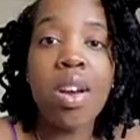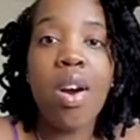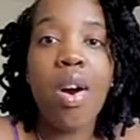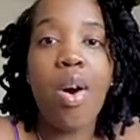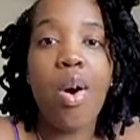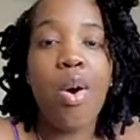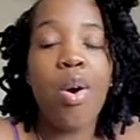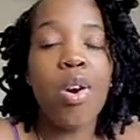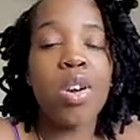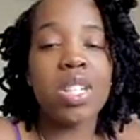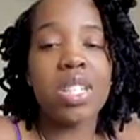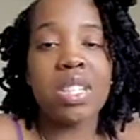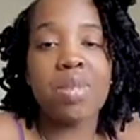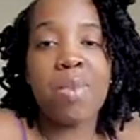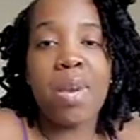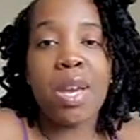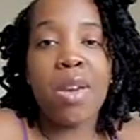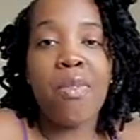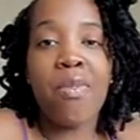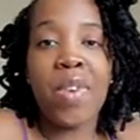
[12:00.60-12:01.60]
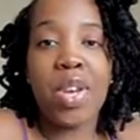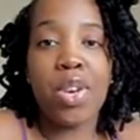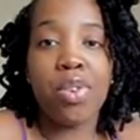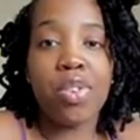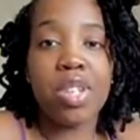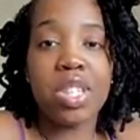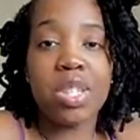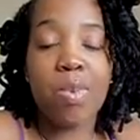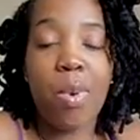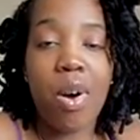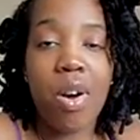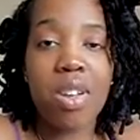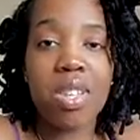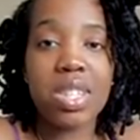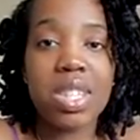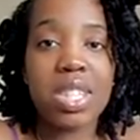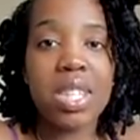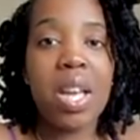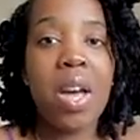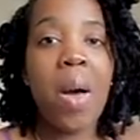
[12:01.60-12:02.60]
or just make a video response.
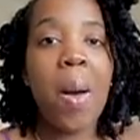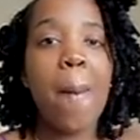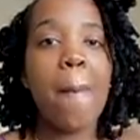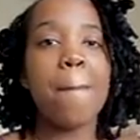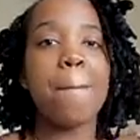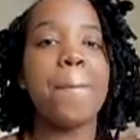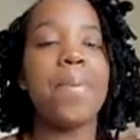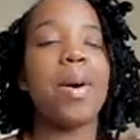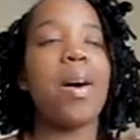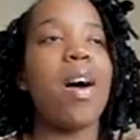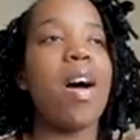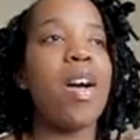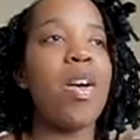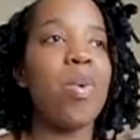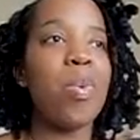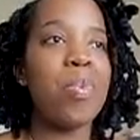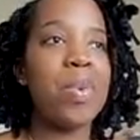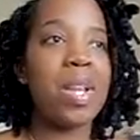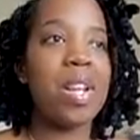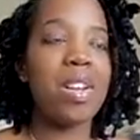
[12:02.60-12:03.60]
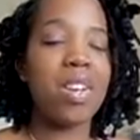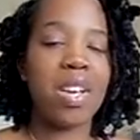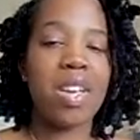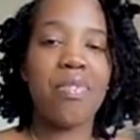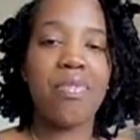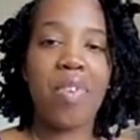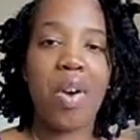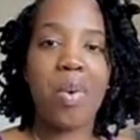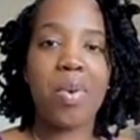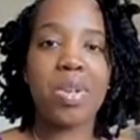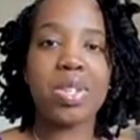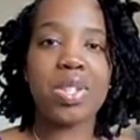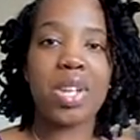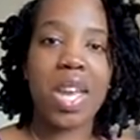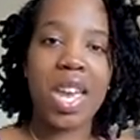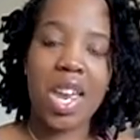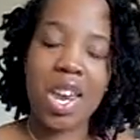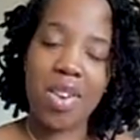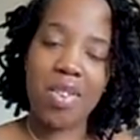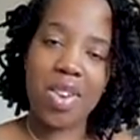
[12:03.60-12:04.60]
But I will be looking forward to
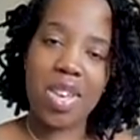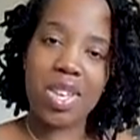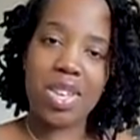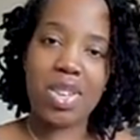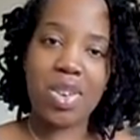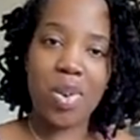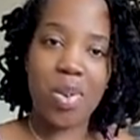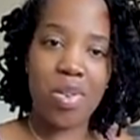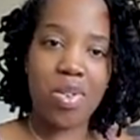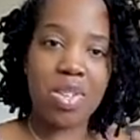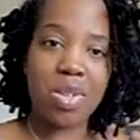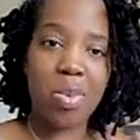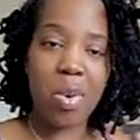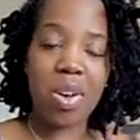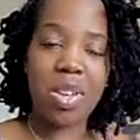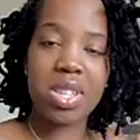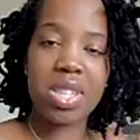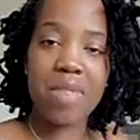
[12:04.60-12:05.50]
hearing your response.